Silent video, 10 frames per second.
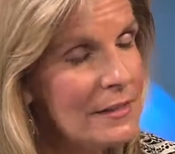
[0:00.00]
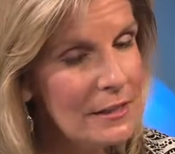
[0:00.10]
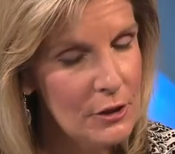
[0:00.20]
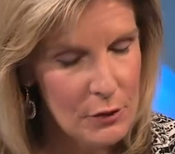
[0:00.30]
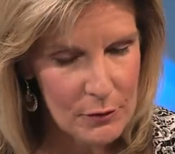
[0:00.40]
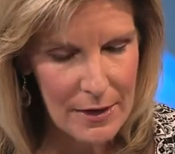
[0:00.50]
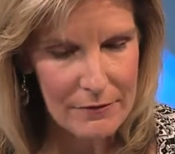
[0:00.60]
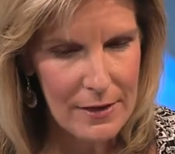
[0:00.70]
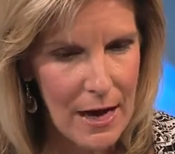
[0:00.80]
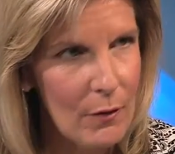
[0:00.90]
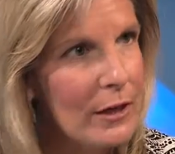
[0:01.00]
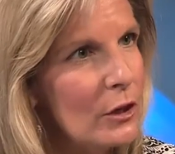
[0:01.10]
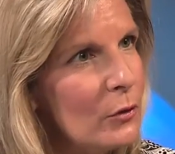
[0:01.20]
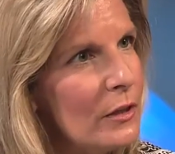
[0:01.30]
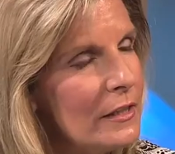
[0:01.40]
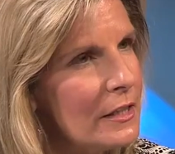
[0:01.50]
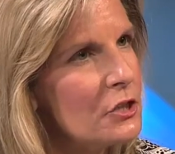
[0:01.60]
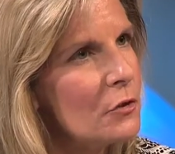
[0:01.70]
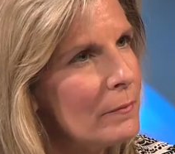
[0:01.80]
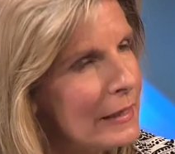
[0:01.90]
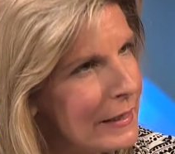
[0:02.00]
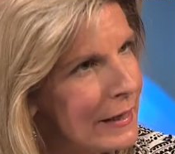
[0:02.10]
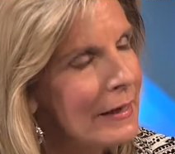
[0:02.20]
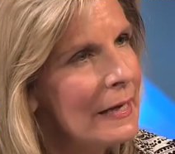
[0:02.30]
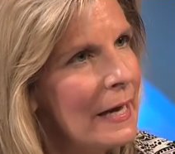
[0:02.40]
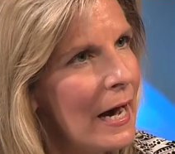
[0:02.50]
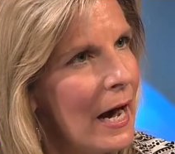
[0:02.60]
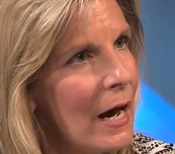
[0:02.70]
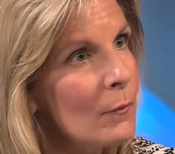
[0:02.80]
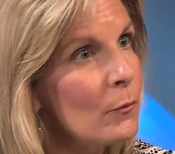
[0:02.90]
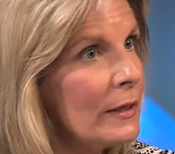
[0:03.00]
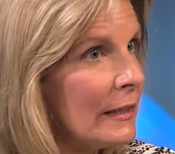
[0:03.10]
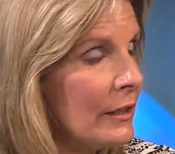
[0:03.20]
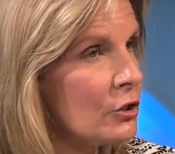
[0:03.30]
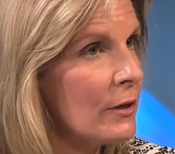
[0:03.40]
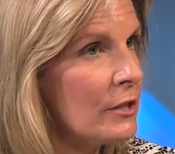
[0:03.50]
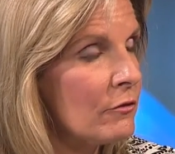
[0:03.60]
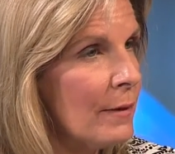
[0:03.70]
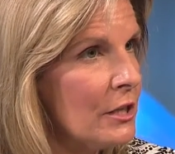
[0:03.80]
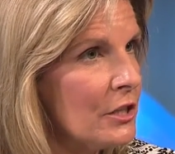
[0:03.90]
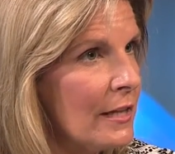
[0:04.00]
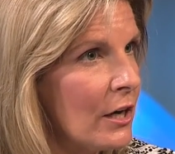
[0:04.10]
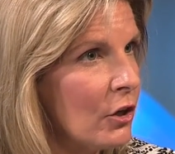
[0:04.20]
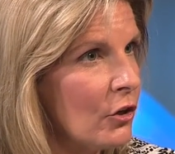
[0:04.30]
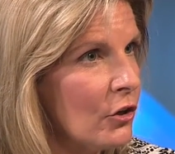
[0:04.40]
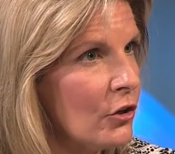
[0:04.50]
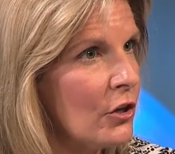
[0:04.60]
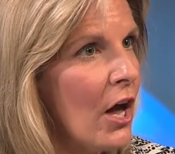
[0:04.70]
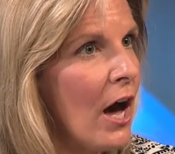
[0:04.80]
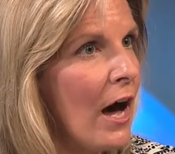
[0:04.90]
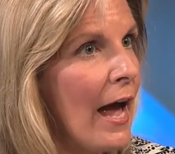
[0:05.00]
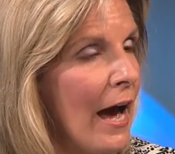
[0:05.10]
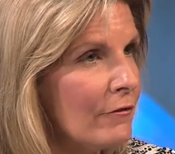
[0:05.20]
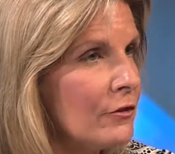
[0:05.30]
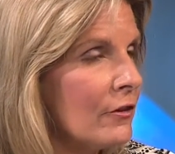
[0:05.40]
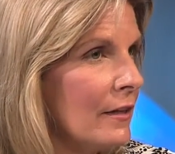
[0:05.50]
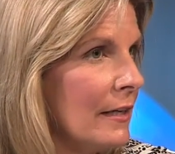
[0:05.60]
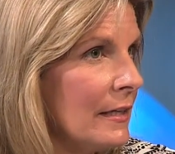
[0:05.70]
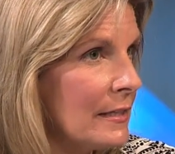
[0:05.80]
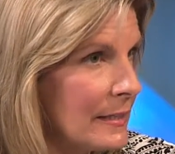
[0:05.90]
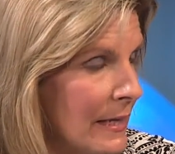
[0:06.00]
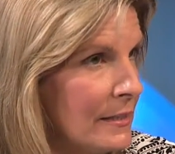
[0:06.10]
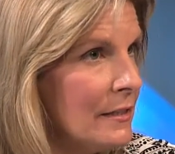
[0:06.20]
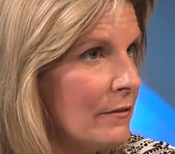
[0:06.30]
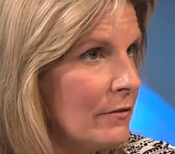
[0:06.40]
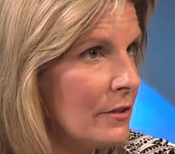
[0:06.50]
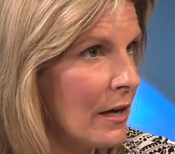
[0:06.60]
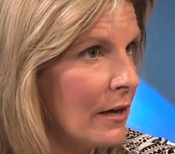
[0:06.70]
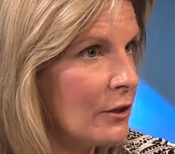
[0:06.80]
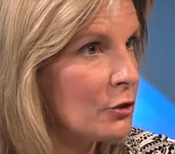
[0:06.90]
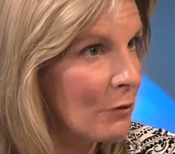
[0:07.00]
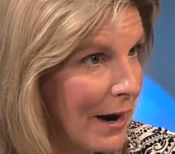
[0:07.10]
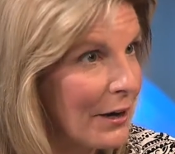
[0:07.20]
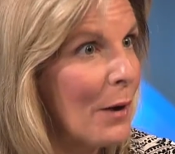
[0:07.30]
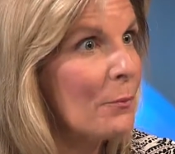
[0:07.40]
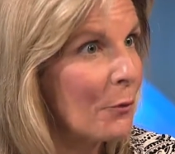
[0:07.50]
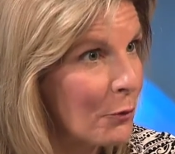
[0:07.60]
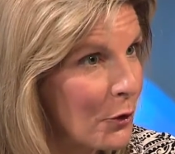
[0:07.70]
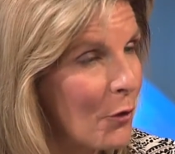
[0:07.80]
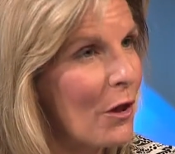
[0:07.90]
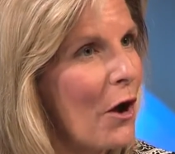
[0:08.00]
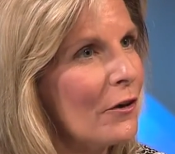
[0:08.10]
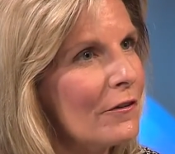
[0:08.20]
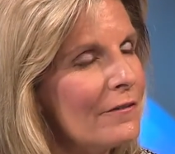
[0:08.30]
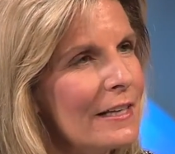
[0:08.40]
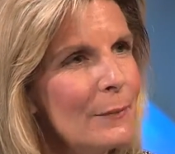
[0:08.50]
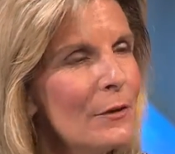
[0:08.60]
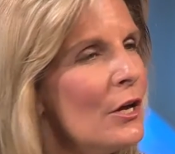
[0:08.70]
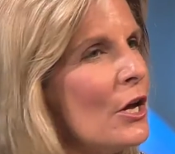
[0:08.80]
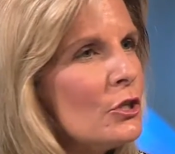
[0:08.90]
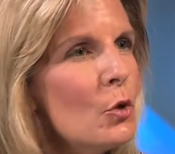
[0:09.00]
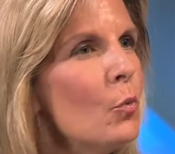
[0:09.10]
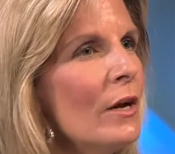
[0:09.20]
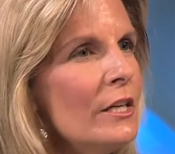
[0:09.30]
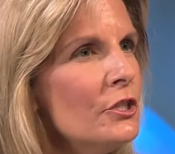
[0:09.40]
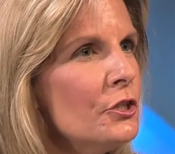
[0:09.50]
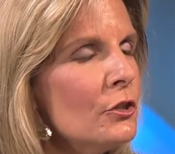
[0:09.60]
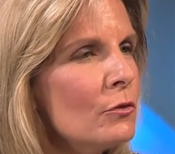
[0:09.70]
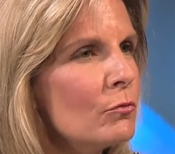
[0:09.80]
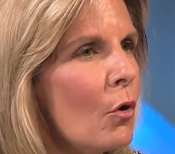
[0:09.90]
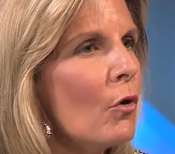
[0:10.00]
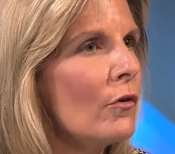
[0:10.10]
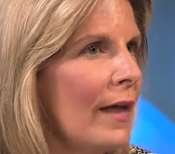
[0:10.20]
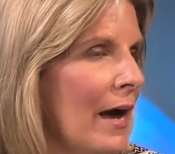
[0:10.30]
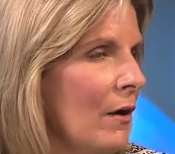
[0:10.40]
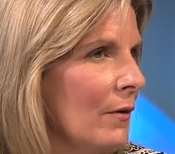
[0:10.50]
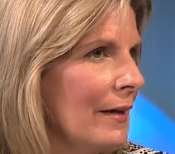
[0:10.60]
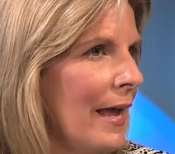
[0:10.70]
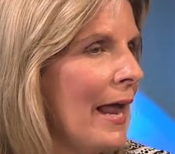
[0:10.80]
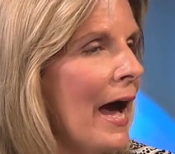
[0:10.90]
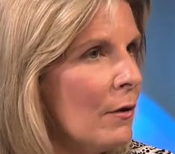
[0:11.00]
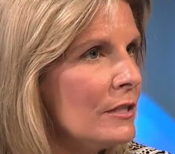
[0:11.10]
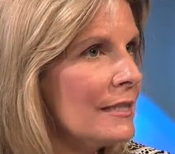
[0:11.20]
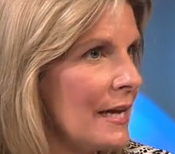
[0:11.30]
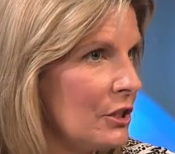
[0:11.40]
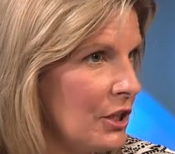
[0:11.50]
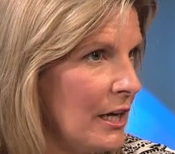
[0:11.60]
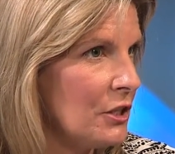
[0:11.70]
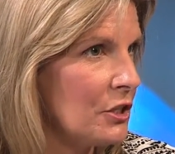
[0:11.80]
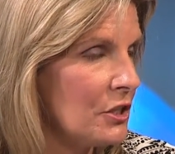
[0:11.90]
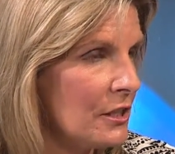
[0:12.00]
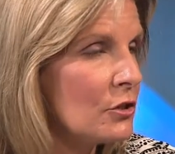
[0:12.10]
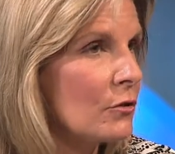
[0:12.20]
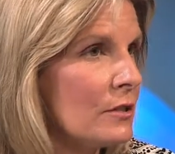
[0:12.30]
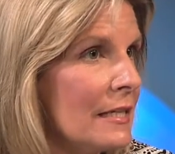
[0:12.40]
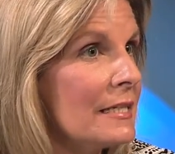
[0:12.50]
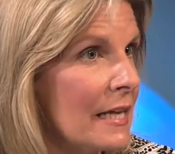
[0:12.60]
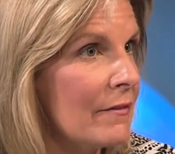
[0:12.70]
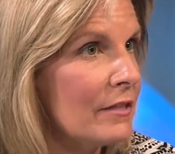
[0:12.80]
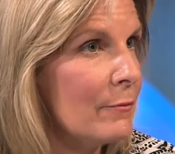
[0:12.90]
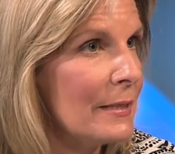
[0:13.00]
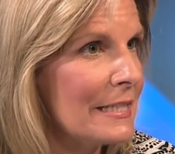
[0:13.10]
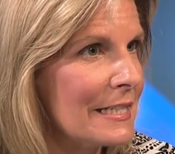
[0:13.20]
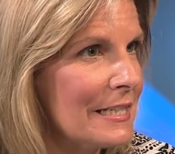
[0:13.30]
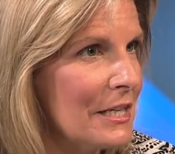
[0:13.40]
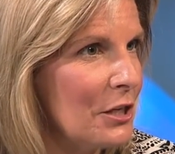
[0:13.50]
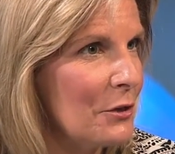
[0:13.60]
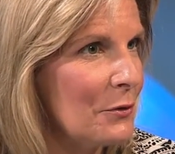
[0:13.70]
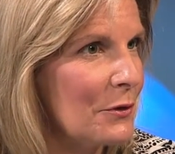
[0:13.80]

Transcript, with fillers: That's correct. You have now included digital media. Yes. Really a transformation that occurred after the incentives dried up or were no longer available. So what is your role now, and how has that changed since those incentives have been discontinued? Sure,